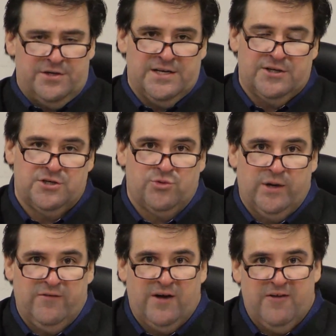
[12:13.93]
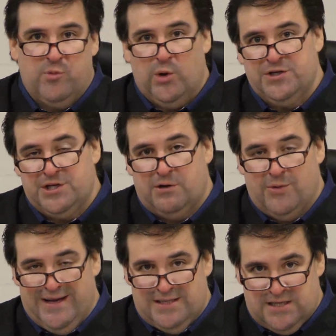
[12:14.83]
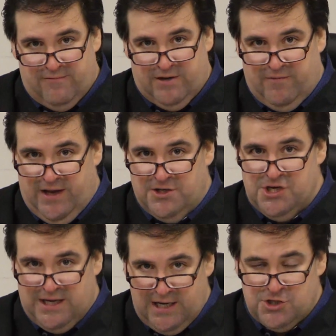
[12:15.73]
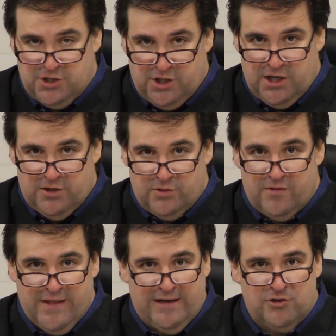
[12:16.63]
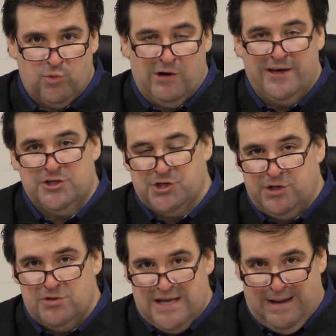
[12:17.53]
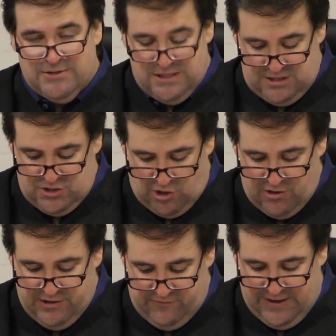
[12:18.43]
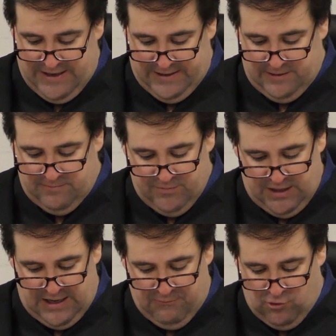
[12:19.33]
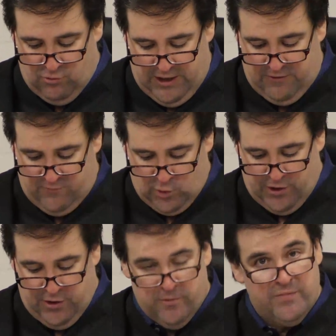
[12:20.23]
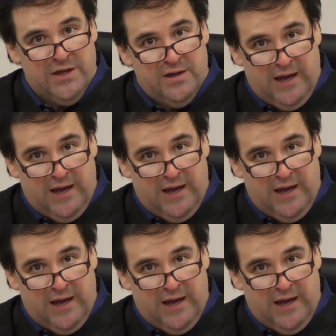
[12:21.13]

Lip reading: Under Section 25.087 of the Education Code, that is where excused absences are defined. And I will read for you.